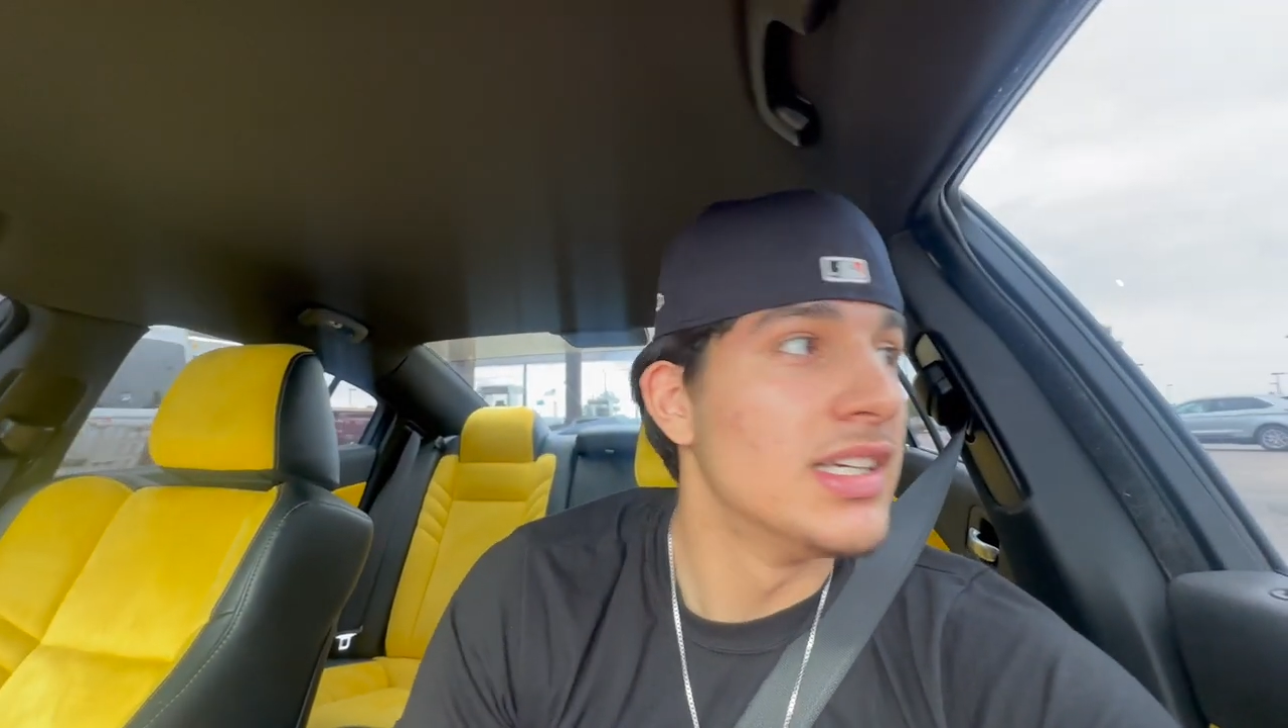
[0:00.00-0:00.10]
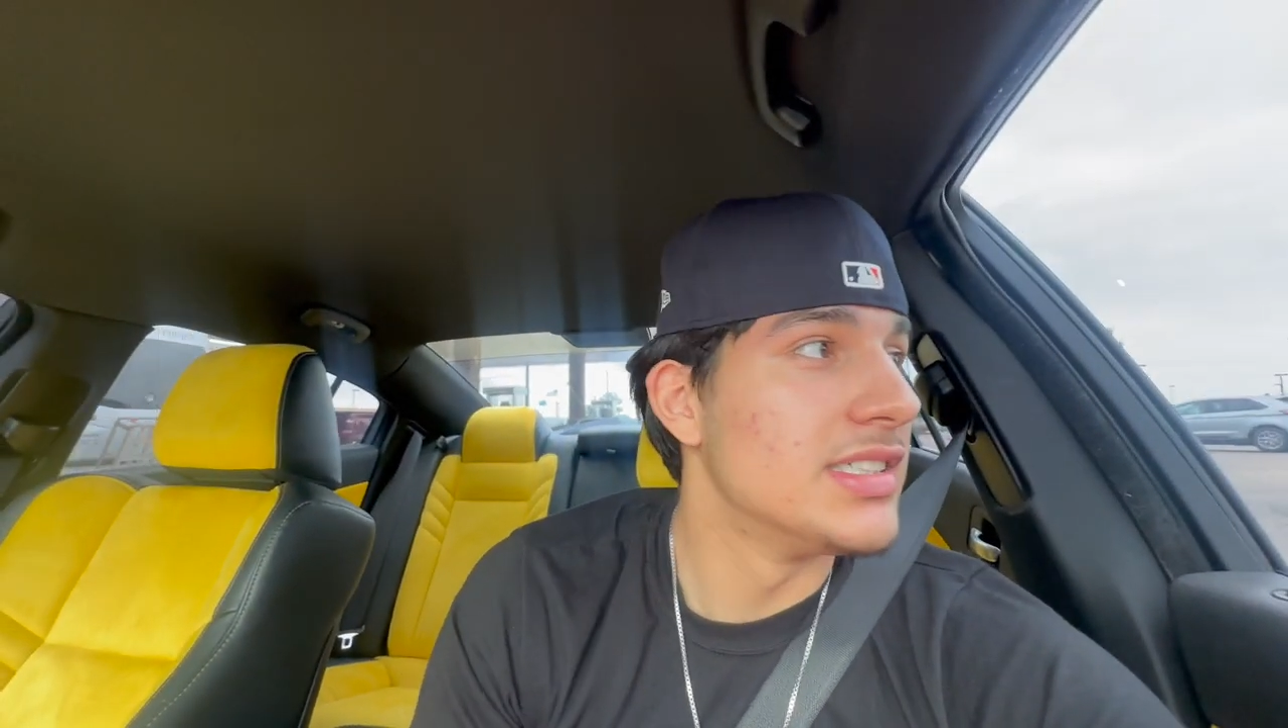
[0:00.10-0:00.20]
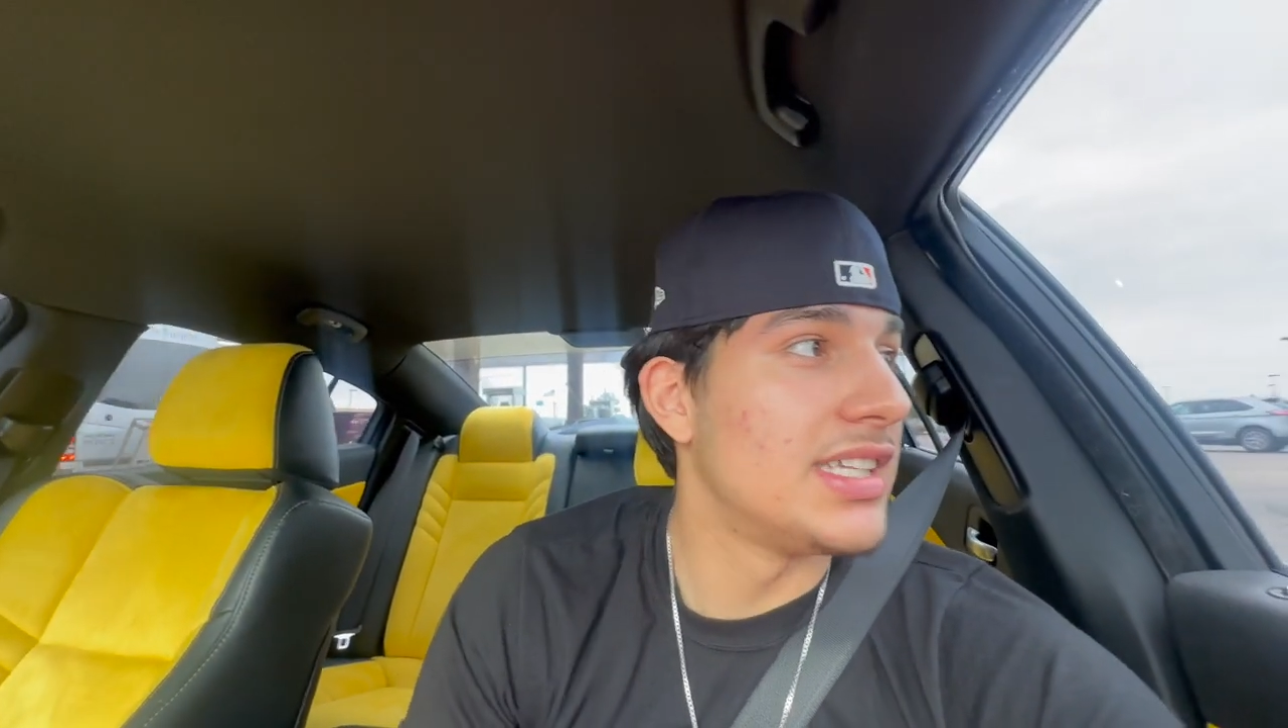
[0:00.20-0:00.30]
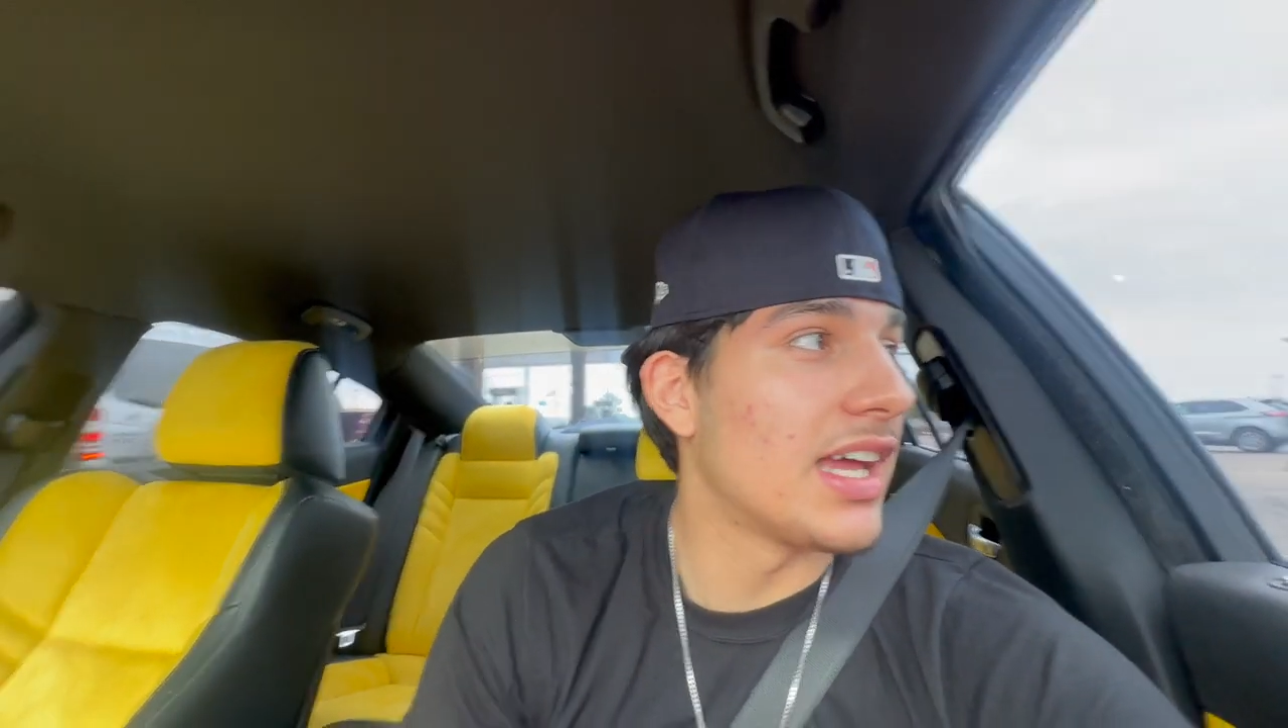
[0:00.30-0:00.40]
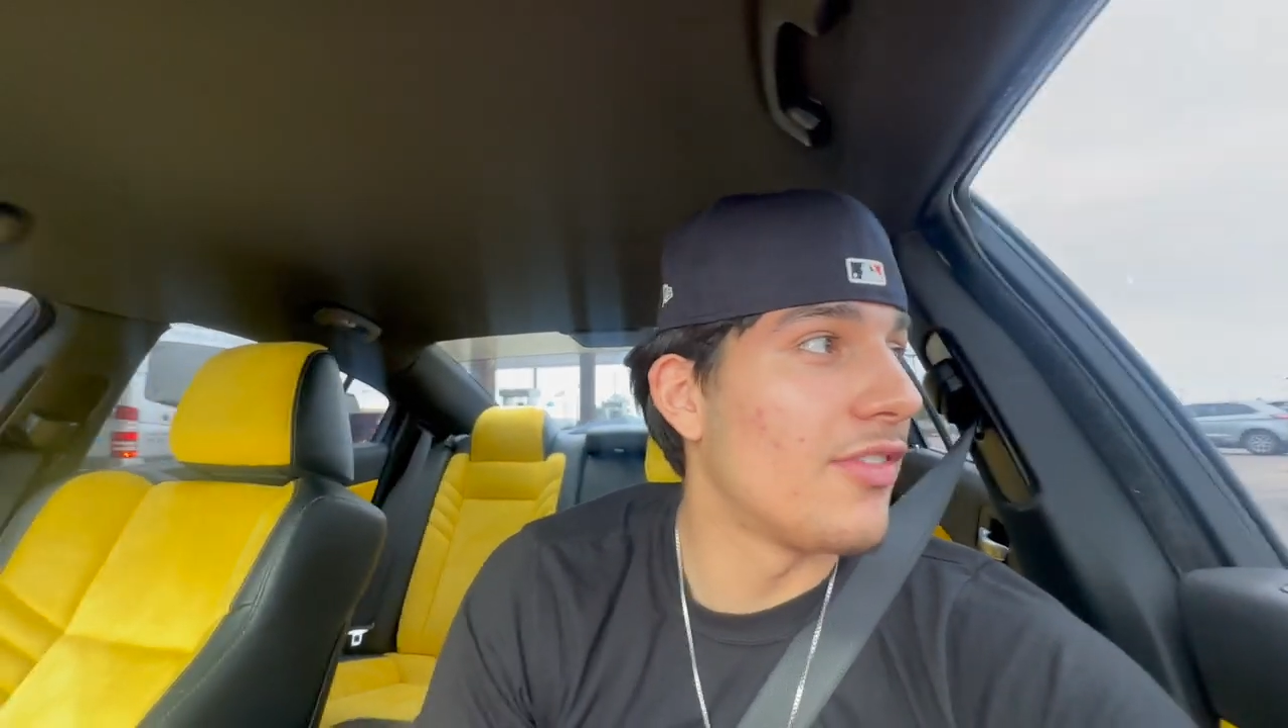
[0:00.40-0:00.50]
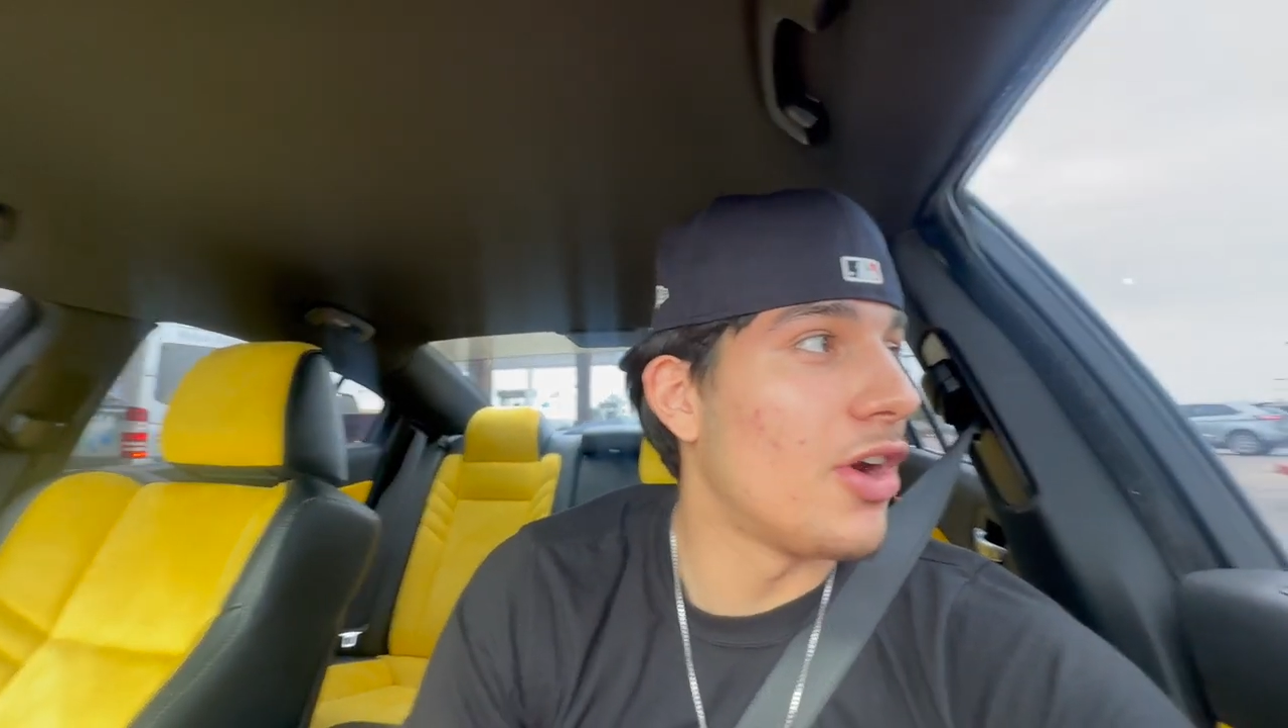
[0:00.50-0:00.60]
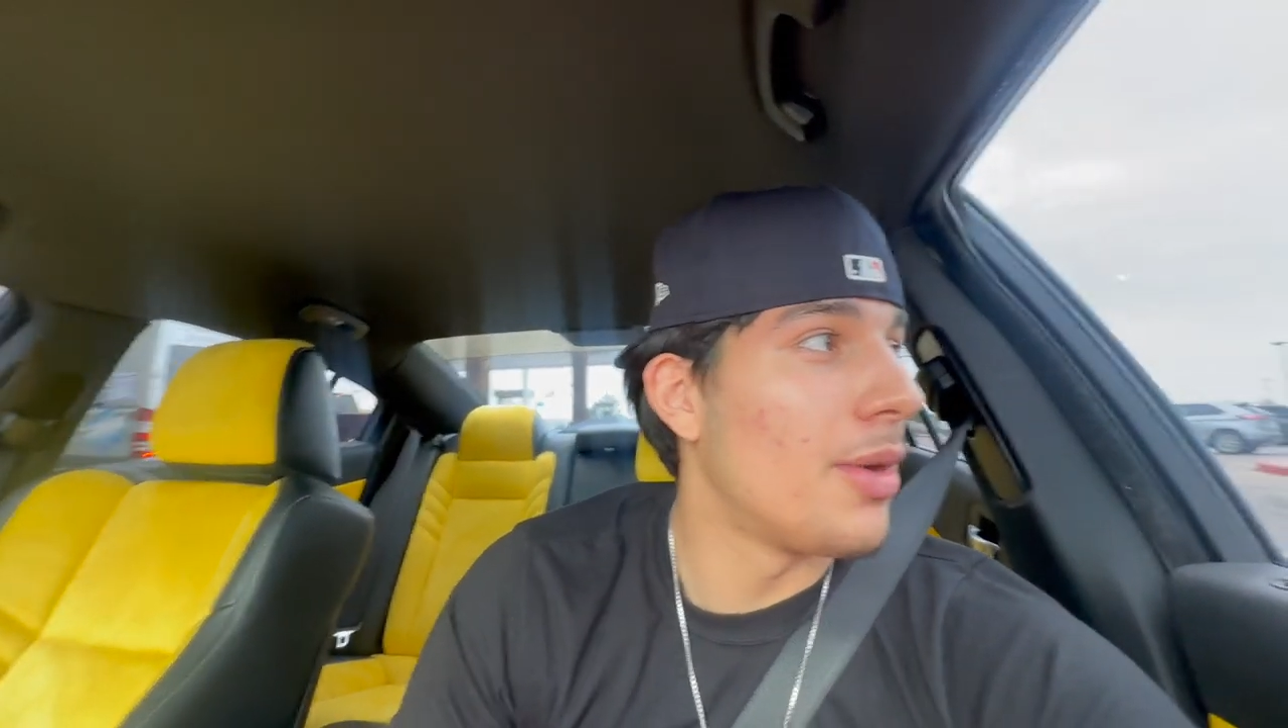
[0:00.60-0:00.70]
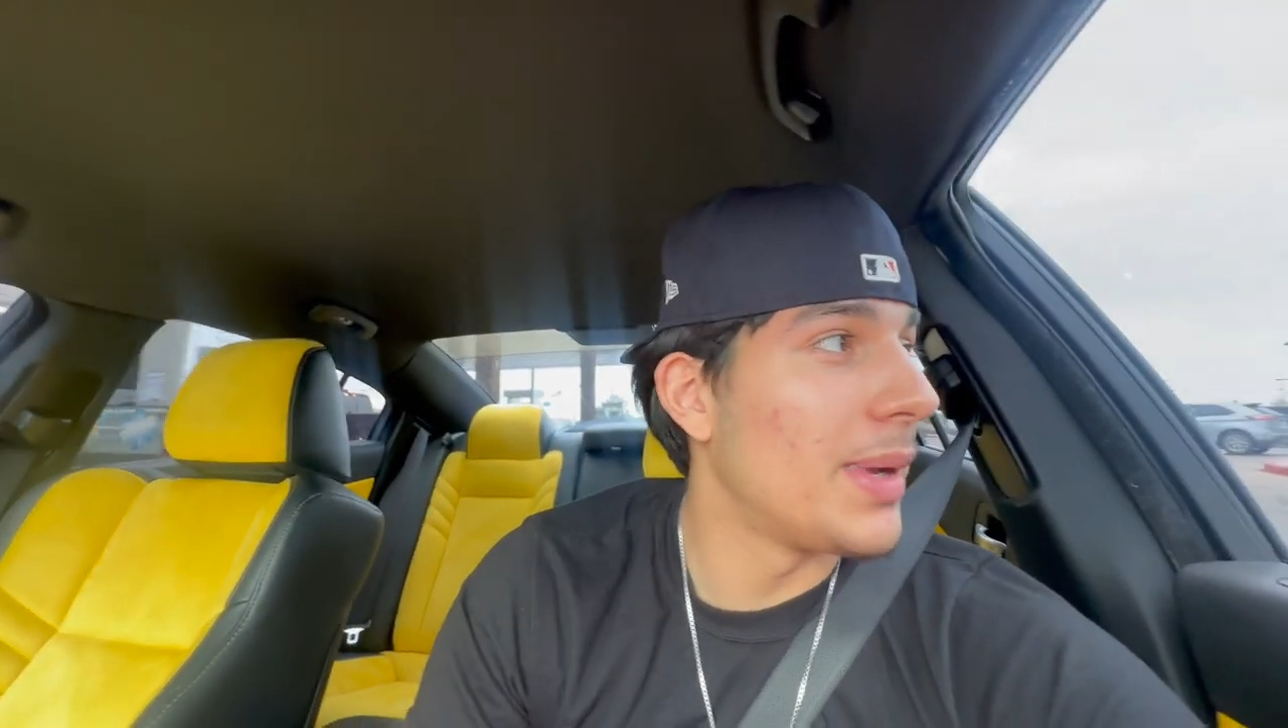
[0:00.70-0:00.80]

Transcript: Second of all,